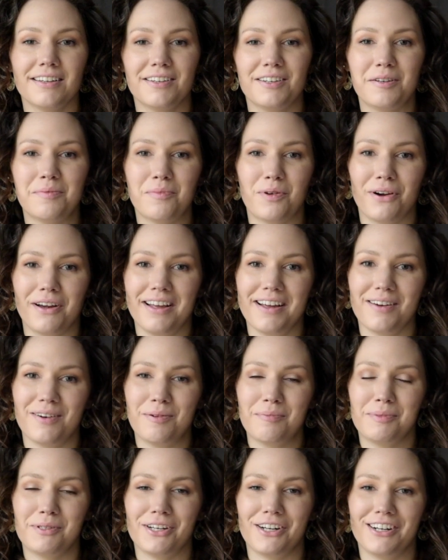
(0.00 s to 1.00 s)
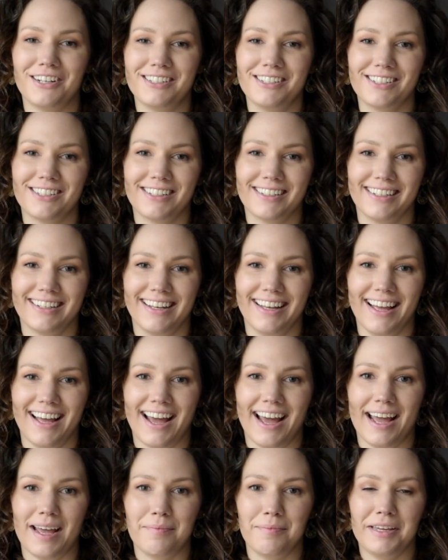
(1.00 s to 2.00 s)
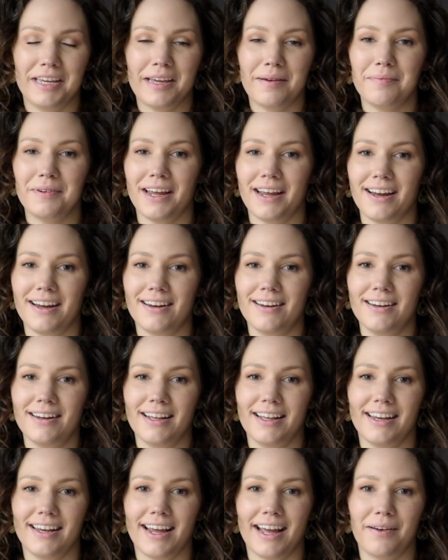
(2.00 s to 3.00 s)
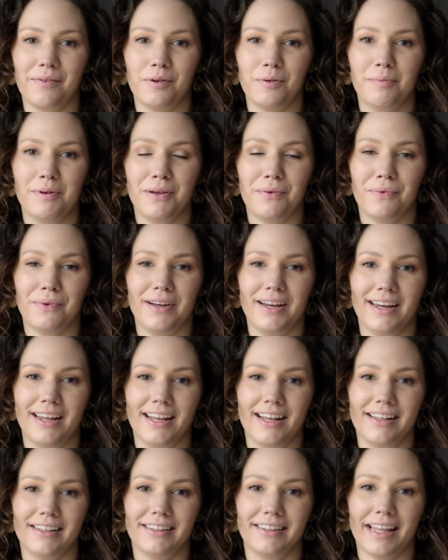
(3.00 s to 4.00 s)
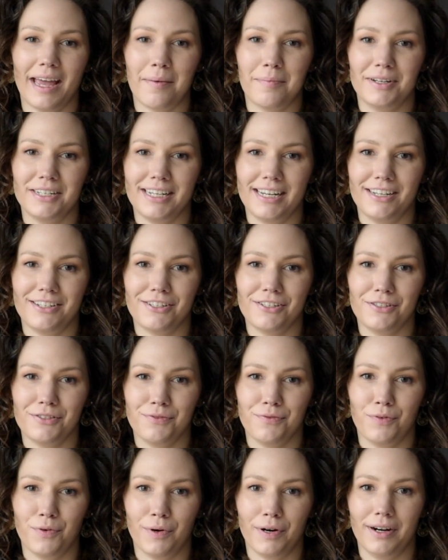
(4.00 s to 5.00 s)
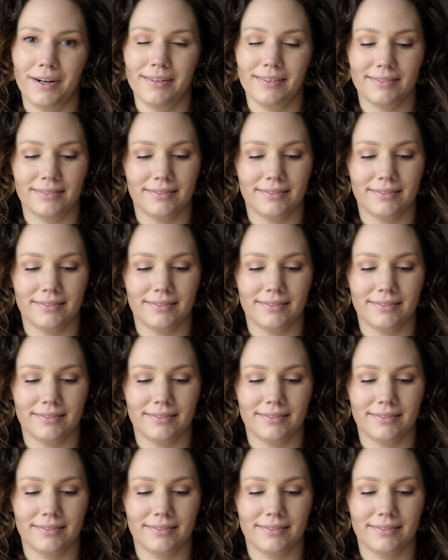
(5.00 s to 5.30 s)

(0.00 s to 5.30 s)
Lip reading: Good morning, Hope Church. I'm Kim Nyer, and I will be reading Lamentations 4.